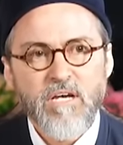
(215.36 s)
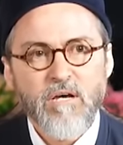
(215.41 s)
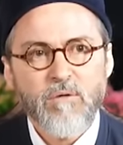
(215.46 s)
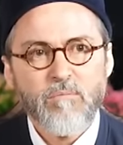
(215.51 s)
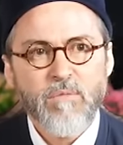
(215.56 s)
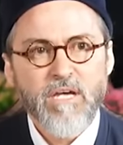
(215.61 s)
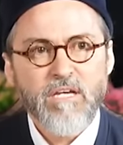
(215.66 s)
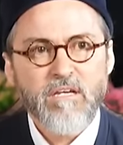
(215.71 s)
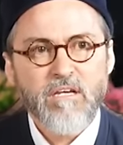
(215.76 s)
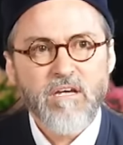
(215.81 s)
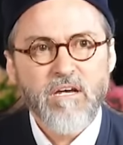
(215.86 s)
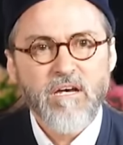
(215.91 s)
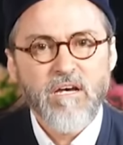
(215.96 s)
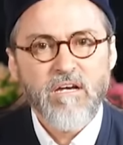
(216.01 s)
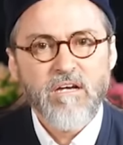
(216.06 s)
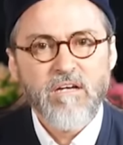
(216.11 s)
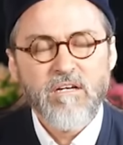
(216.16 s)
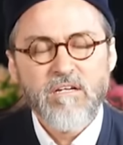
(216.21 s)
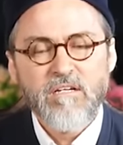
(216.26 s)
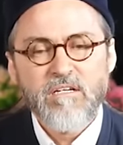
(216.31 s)
Mecca.
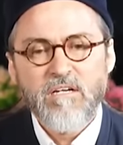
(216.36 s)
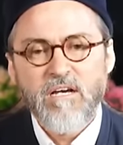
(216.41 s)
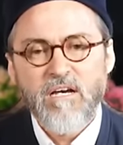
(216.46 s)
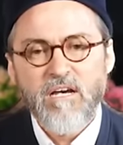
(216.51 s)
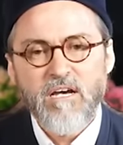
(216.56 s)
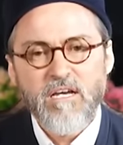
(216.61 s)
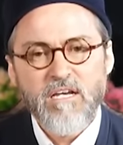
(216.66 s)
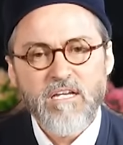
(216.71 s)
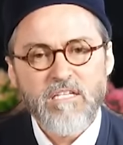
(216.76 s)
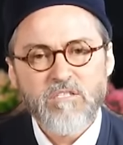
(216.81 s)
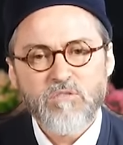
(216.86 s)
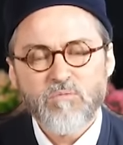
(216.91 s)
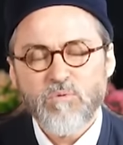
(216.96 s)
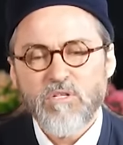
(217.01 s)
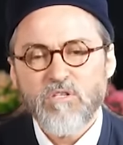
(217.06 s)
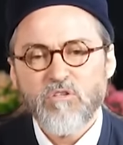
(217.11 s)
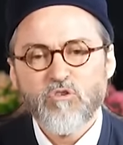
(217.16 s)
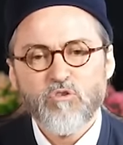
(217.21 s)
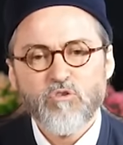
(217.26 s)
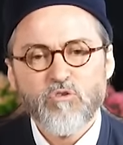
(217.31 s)
It's
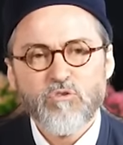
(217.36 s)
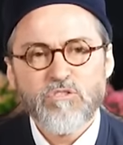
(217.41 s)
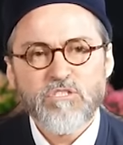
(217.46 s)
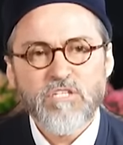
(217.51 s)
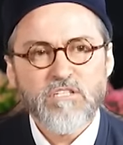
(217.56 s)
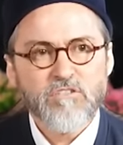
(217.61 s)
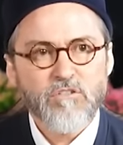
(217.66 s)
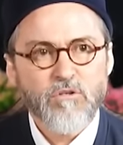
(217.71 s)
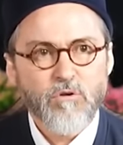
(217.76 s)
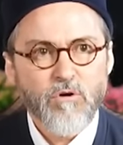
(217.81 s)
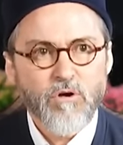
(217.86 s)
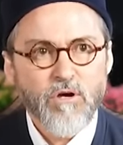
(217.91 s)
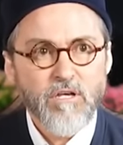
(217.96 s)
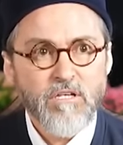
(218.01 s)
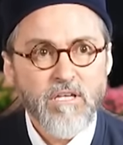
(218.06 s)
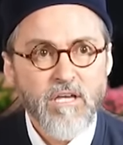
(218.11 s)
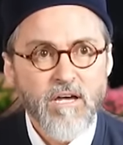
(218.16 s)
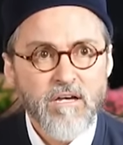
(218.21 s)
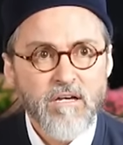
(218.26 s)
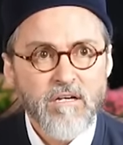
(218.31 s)
been used as a
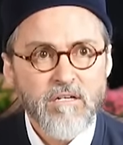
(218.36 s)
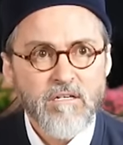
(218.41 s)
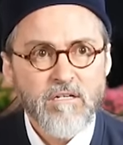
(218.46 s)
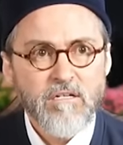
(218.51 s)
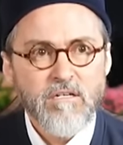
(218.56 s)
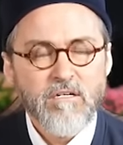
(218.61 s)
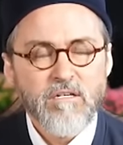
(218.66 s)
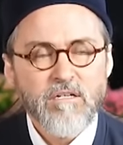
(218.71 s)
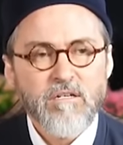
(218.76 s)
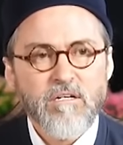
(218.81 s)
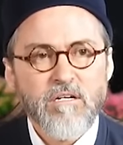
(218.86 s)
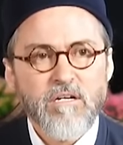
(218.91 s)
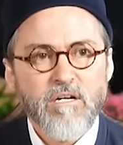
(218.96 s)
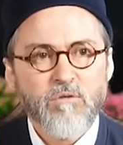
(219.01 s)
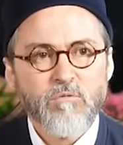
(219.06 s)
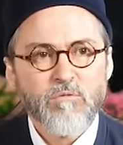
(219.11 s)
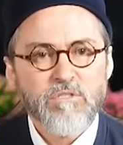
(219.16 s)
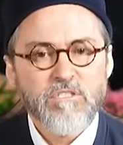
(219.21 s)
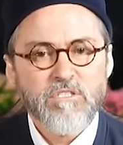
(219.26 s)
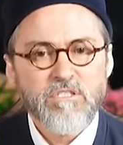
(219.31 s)
ruqya,
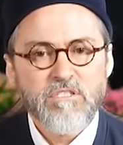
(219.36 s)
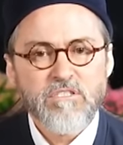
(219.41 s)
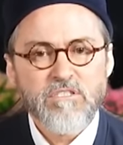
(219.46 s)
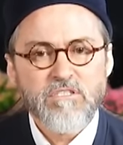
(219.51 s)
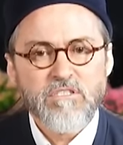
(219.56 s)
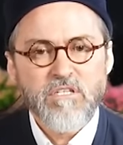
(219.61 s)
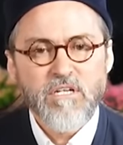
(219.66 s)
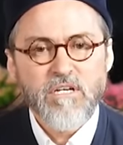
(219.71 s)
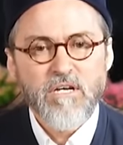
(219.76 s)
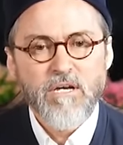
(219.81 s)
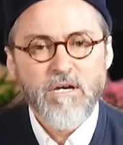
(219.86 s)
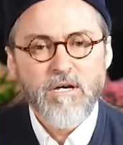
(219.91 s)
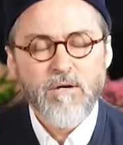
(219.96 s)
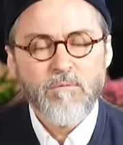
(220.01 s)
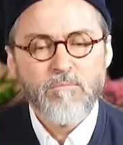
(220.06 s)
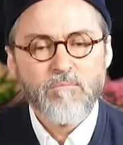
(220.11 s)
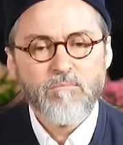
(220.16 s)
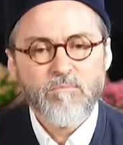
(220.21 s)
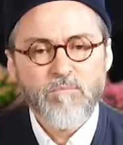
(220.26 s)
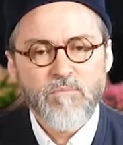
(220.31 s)
which is
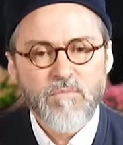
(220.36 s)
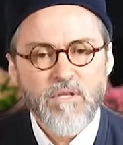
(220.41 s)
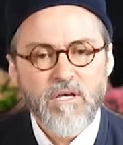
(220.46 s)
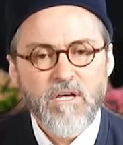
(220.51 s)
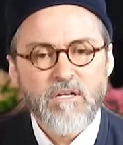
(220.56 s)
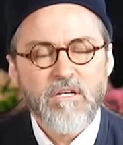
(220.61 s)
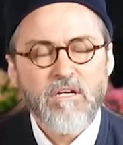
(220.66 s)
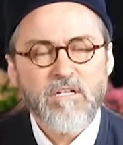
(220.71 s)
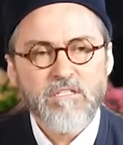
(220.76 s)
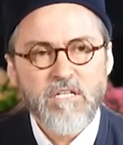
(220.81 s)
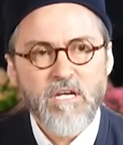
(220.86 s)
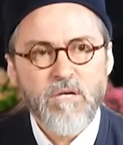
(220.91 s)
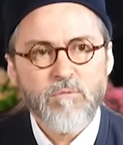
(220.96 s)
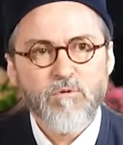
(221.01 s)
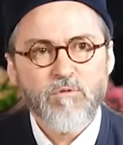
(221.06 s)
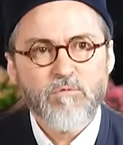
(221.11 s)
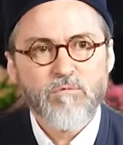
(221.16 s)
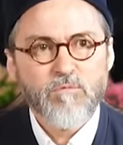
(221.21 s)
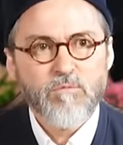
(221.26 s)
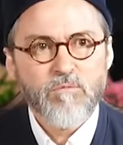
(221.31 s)
a type
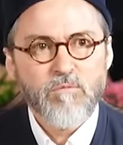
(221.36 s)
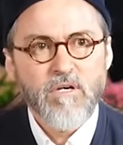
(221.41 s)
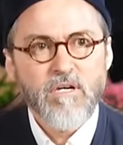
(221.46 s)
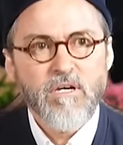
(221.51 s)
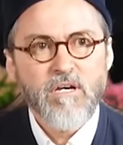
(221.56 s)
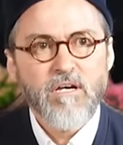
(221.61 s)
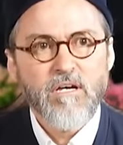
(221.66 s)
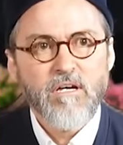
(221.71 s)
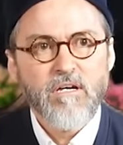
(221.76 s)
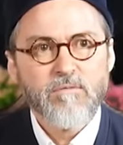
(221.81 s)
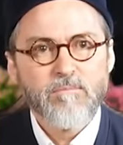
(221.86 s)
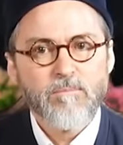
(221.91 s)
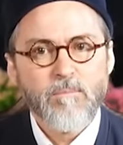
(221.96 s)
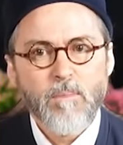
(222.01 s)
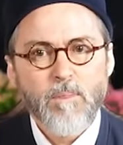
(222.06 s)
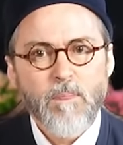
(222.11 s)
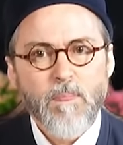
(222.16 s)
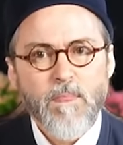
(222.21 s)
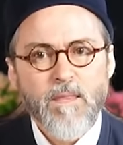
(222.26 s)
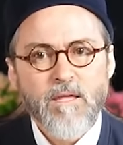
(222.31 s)
of
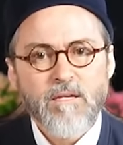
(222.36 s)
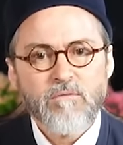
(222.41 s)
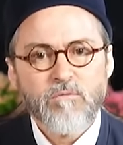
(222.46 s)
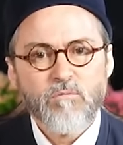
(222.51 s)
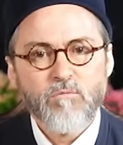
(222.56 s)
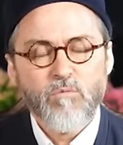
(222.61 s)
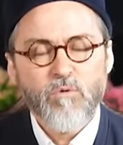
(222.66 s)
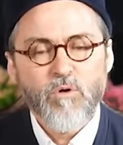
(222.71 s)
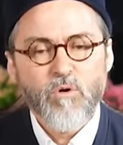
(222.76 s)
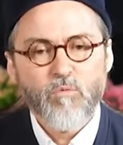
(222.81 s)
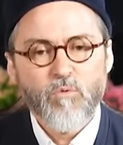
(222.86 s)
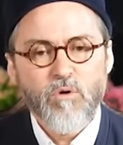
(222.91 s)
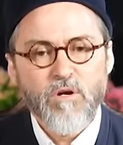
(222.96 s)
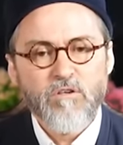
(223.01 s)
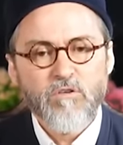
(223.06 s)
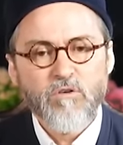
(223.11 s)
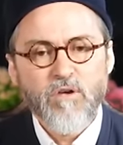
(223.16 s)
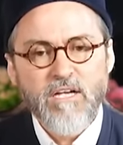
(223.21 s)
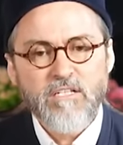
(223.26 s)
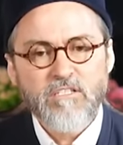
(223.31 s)
where
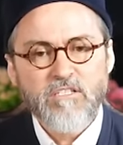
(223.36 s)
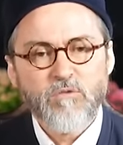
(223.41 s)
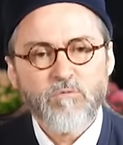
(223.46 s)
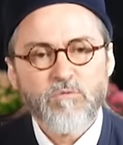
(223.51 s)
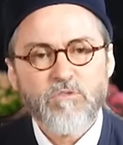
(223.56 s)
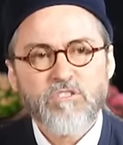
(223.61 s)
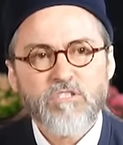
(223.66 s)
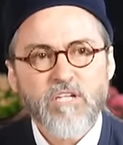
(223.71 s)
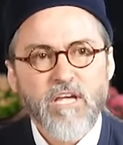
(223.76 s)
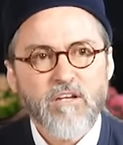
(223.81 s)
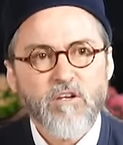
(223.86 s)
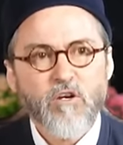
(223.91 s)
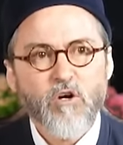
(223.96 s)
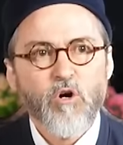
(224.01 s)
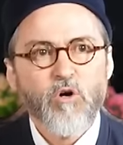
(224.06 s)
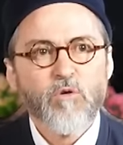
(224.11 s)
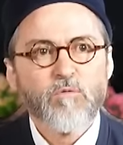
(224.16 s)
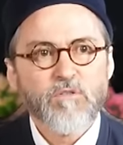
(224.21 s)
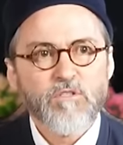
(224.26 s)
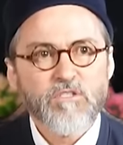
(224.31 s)
you actually recite
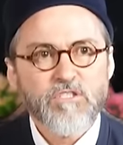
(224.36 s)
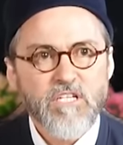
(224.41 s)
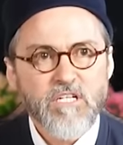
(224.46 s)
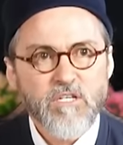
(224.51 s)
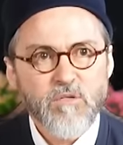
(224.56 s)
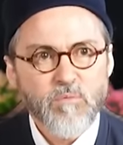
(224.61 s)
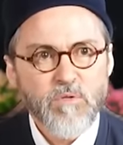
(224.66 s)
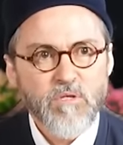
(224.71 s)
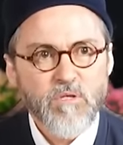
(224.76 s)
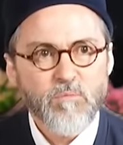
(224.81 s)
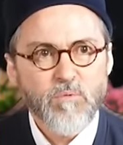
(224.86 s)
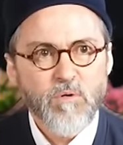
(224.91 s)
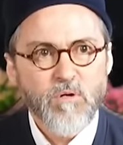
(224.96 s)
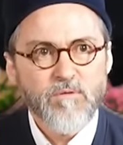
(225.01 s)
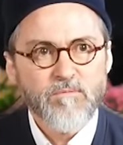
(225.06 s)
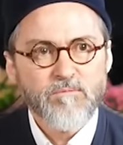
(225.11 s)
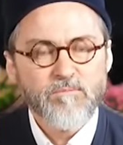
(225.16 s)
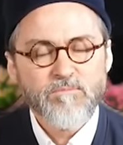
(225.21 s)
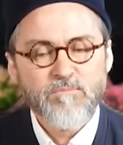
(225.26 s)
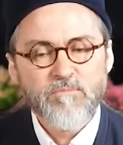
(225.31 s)
over sick
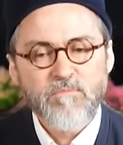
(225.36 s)
people.